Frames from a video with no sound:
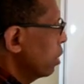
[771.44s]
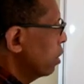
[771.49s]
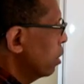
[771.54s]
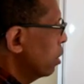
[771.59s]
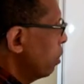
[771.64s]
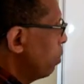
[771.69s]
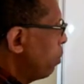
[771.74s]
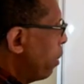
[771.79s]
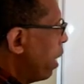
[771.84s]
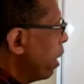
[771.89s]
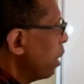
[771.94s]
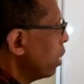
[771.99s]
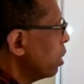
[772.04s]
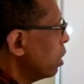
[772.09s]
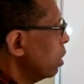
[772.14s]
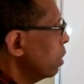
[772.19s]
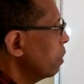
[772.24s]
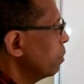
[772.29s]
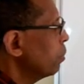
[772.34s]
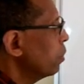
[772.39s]
at the
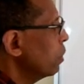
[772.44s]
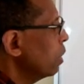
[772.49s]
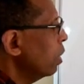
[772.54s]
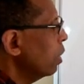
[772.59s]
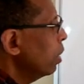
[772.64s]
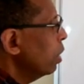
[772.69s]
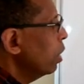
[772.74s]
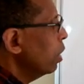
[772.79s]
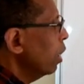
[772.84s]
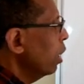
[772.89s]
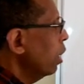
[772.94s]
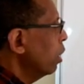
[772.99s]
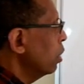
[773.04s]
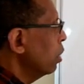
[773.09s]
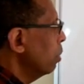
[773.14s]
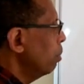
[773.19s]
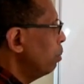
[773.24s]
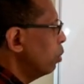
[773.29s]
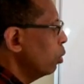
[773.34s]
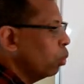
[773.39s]
back, and
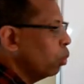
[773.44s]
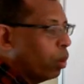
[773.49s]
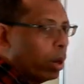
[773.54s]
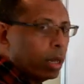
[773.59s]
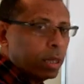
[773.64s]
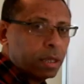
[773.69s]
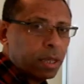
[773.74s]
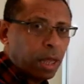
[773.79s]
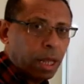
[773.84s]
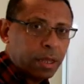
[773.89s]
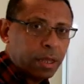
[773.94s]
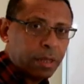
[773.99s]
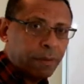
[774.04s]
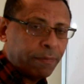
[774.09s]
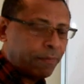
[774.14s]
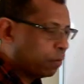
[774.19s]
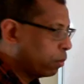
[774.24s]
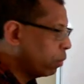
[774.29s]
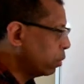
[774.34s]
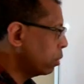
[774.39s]
the blue ones at the
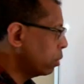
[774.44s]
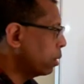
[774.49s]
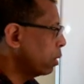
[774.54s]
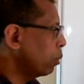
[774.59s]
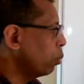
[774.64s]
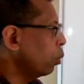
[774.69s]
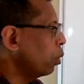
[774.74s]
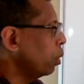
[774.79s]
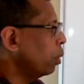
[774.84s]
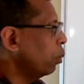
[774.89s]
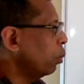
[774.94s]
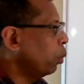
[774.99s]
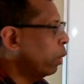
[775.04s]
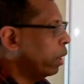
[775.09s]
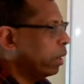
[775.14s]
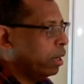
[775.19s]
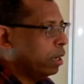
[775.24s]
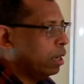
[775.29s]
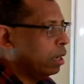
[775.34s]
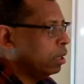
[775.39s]
front
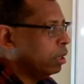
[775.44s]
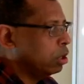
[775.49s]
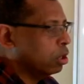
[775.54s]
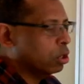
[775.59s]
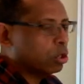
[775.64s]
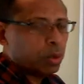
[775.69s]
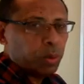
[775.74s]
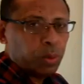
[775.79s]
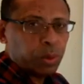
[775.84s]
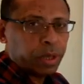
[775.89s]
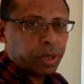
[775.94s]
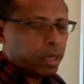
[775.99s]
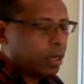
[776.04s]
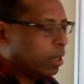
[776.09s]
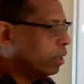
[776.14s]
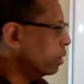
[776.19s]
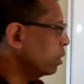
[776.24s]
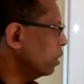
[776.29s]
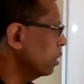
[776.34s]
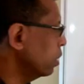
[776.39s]
while just looking
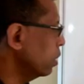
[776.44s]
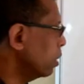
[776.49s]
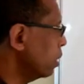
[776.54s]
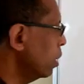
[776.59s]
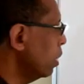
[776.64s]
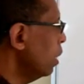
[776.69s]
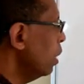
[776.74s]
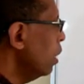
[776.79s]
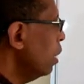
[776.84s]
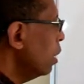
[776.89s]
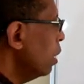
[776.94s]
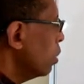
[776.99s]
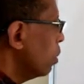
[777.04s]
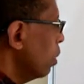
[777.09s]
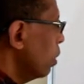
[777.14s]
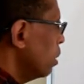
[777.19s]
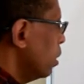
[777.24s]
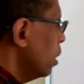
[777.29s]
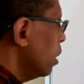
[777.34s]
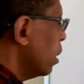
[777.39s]
at this.
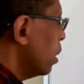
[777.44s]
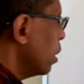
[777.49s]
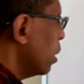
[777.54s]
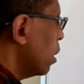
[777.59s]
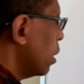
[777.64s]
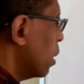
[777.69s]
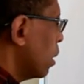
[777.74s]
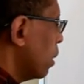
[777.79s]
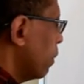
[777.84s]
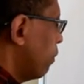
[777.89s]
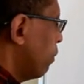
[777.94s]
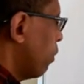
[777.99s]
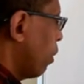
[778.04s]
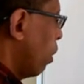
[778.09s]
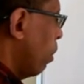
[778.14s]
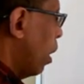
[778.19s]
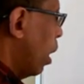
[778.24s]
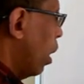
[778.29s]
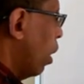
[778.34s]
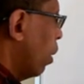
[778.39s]
So this is
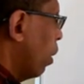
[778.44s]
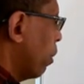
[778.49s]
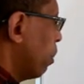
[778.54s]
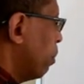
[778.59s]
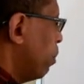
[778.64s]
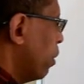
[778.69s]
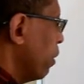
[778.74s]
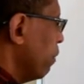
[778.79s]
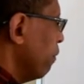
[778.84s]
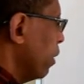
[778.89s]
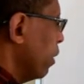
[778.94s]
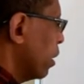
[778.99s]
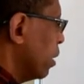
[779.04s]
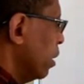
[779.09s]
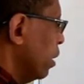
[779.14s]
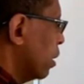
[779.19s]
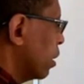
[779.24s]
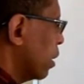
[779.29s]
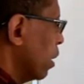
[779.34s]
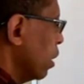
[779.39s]
from our previous
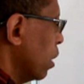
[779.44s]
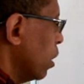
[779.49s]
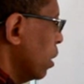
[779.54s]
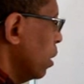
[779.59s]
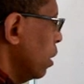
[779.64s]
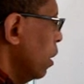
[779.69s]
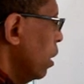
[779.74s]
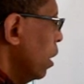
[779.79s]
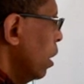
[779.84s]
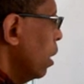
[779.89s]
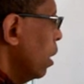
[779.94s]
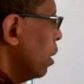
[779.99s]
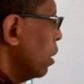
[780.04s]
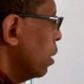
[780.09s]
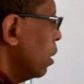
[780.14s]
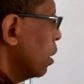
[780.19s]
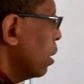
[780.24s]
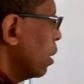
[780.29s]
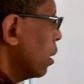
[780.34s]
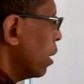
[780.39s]
discussion,
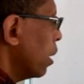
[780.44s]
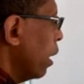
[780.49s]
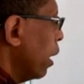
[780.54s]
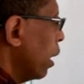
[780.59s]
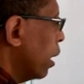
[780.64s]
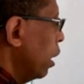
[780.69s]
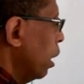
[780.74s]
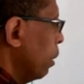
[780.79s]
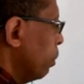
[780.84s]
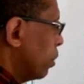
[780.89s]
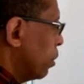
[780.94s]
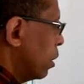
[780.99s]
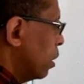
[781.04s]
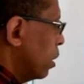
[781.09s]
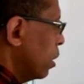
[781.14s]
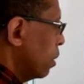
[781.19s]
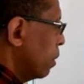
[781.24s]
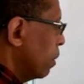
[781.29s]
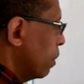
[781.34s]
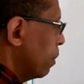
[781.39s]
this is
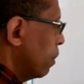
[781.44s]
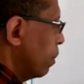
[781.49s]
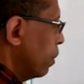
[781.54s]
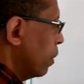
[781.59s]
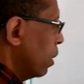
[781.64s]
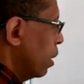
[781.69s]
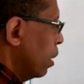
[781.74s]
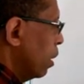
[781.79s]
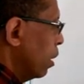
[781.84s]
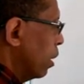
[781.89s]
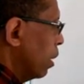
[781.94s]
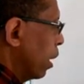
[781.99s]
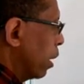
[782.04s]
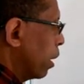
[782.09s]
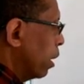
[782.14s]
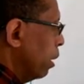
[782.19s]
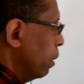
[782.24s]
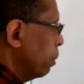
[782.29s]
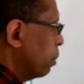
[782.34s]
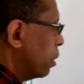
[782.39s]
eclipsed. The
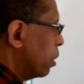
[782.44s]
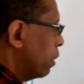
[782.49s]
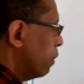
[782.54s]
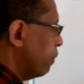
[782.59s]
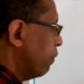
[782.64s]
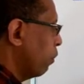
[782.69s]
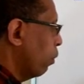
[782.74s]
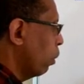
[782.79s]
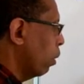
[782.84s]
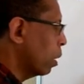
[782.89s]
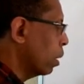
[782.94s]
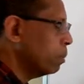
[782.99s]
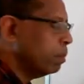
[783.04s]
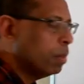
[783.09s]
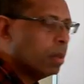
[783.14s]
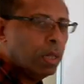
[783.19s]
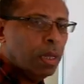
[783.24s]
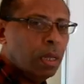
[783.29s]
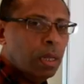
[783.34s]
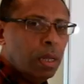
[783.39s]
eclipsed form,
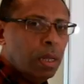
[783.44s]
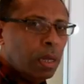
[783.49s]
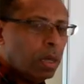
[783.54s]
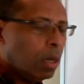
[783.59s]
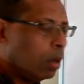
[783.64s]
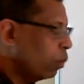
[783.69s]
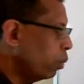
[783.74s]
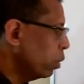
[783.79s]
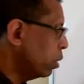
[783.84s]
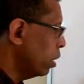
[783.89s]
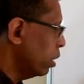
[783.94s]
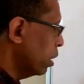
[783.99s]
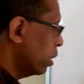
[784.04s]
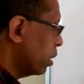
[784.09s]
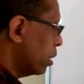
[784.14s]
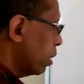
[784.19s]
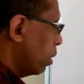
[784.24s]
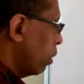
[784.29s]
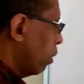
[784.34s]
which is